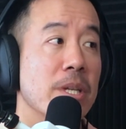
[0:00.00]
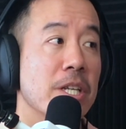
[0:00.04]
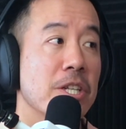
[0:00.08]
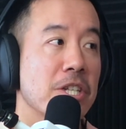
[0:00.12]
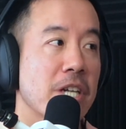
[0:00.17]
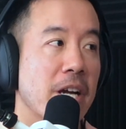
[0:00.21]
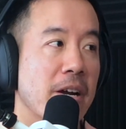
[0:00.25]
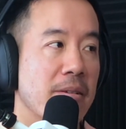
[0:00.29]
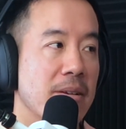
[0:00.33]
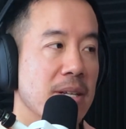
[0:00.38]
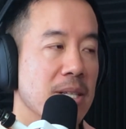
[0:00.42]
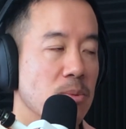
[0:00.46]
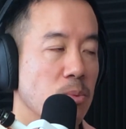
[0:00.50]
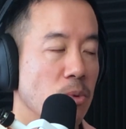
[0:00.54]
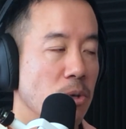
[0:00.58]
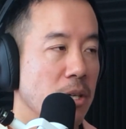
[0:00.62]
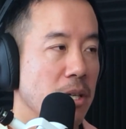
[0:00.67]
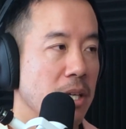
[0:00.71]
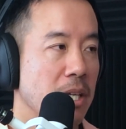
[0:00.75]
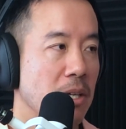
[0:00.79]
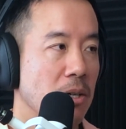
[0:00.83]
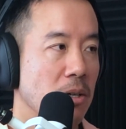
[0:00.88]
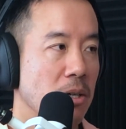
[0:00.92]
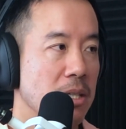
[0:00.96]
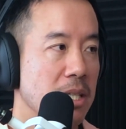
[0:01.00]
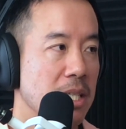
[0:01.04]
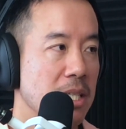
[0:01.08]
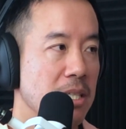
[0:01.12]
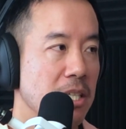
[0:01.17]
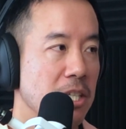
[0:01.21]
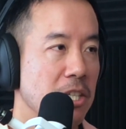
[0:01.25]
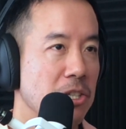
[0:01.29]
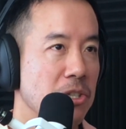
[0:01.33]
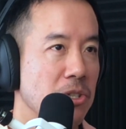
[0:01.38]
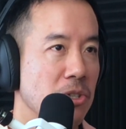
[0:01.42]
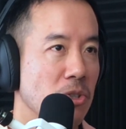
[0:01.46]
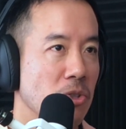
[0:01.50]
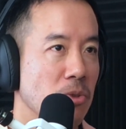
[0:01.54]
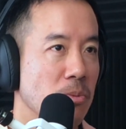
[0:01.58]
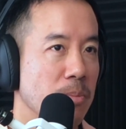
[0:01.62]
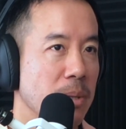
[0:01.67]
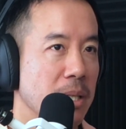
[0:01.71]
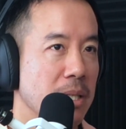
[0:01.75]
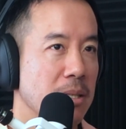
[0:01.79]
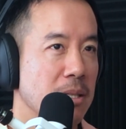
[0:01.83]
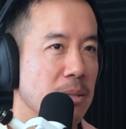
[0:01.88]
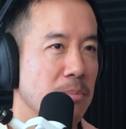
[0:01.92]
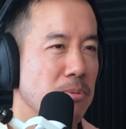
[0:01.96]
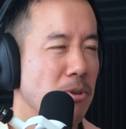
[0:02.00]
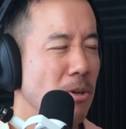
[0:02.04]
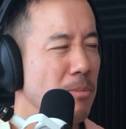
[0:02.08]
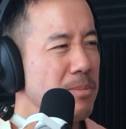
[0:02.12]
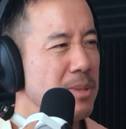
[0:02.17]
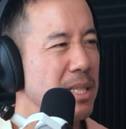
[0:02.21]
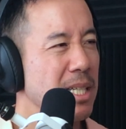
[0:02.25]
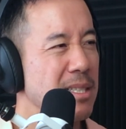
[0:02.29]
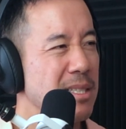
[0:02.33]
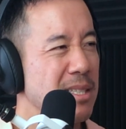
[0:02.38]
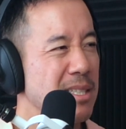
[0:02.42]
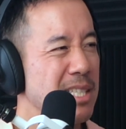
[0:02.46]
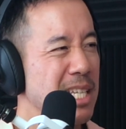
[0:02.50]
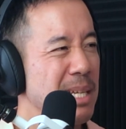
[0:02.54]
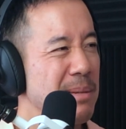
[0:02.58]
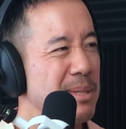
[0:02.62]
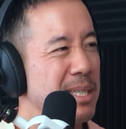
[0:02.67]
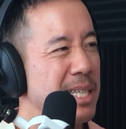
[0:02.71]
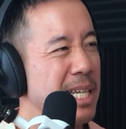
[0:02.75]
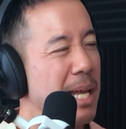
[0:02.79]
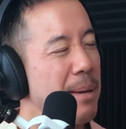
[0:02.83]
many charities working on this issue, but the problem doesn't seem